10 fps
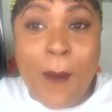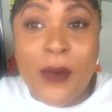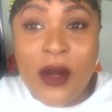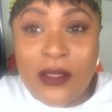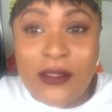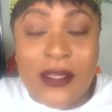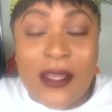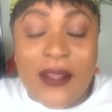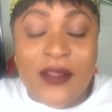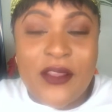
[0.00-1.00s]
But
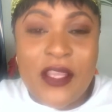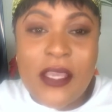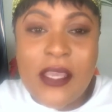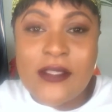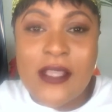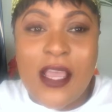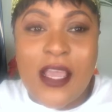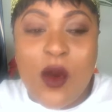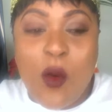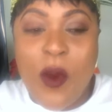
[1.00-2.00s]
the thing is,
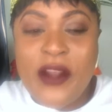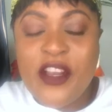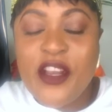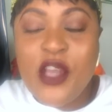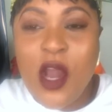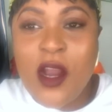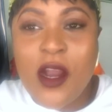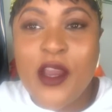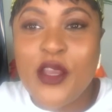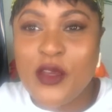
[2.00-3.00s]
when you're
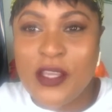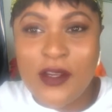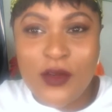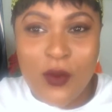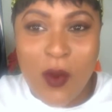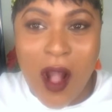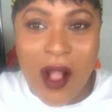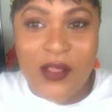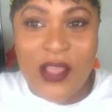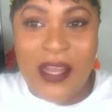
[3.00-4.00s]
younger, you can do
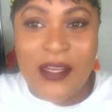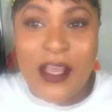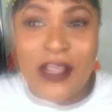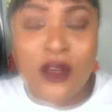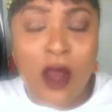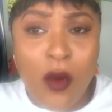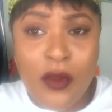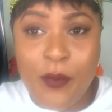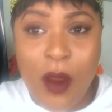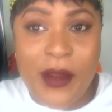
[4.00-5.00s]
all that. I mean, no,
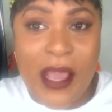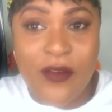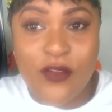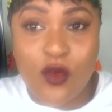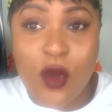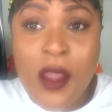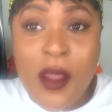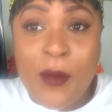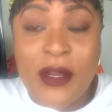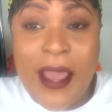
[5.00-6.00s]
you probably have to,
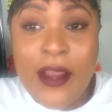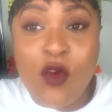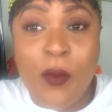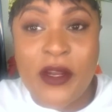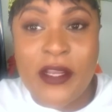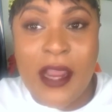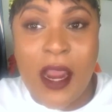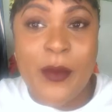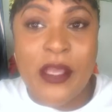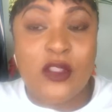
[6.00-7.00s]
but I grew up in the
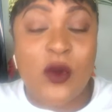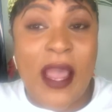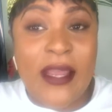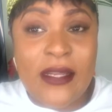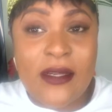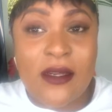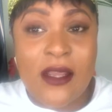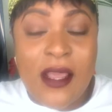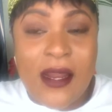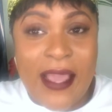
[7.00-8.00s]
Caribbean, so I didn't
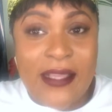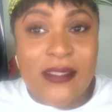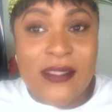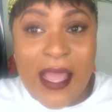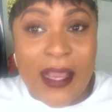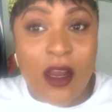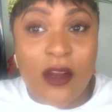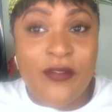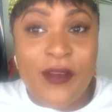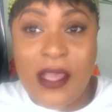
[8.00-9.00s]
like snack
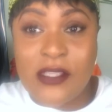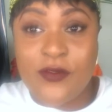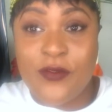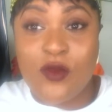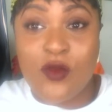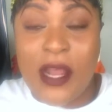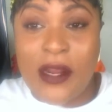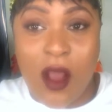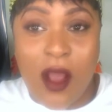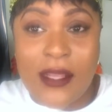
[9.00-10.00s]
on fast food
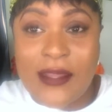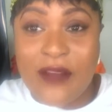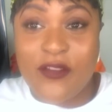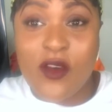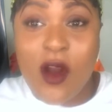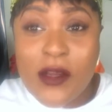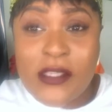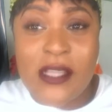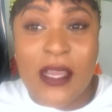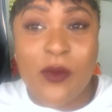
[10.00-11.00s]
and all of that. For our
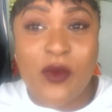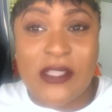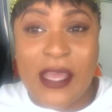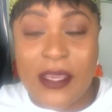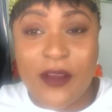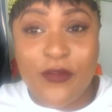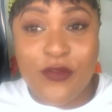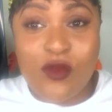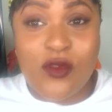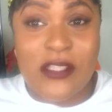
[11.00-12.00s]
snack, it was like
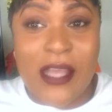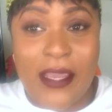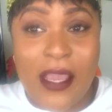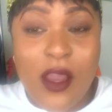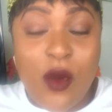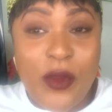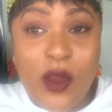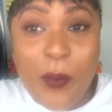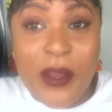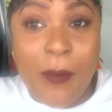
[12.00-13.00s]
fruits, like we
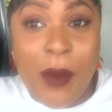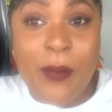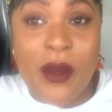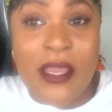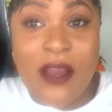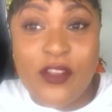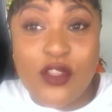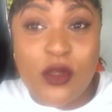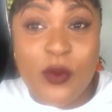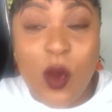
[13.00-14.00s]
go pick a papaya off the
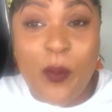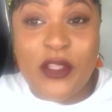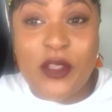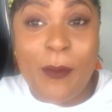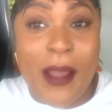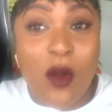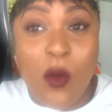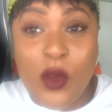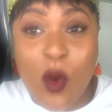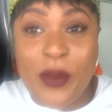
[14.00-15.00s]
tree, we go pick some
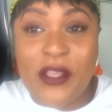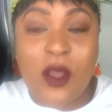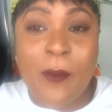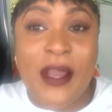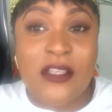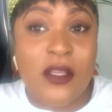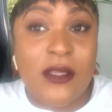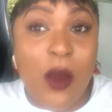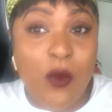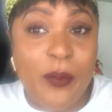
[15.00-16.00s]
mango, we go pick some
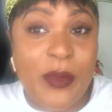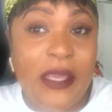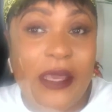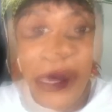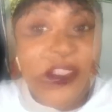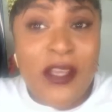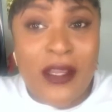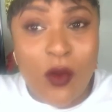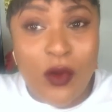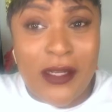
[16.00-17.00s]
passion. That would be. Now, as you
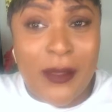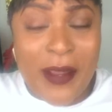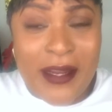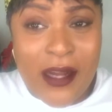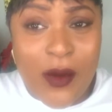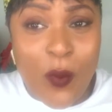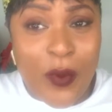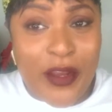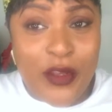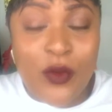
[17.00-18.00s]
get older, depending on
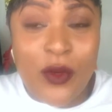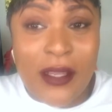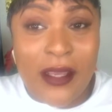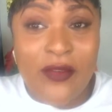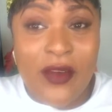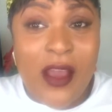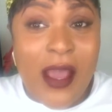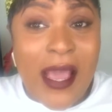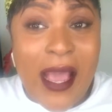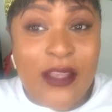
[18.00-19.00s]
where you live,
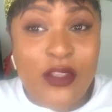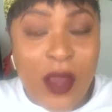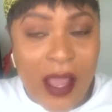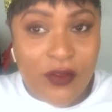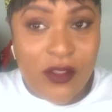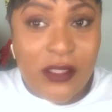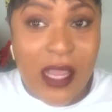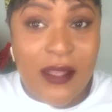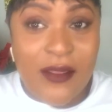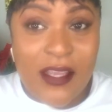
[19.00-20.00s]
you have to
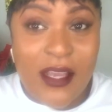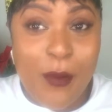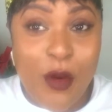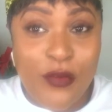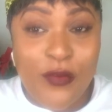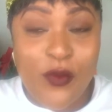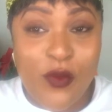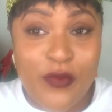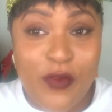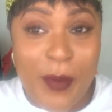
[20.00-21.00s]
start think about
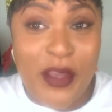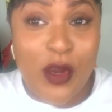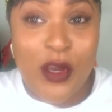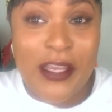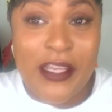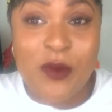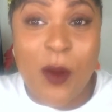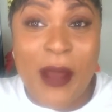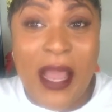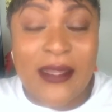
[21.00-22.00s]
food from a younger age.
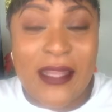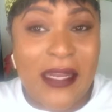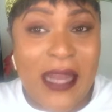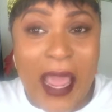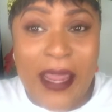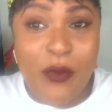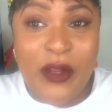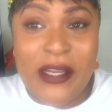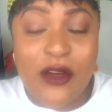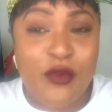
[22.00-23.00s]
But back then
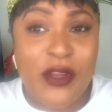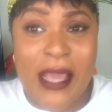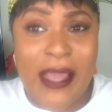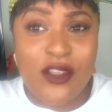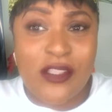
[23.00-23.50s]
we didn't really.